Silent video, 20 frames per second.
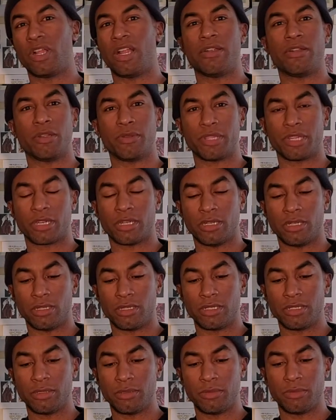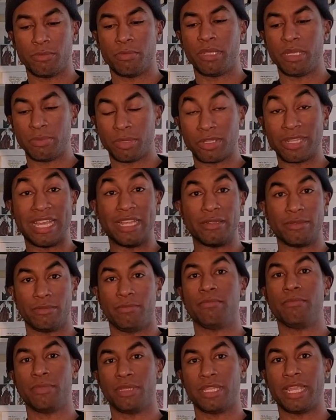don't know what they're called. People that,
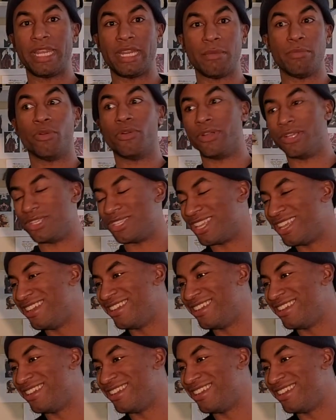lady boys.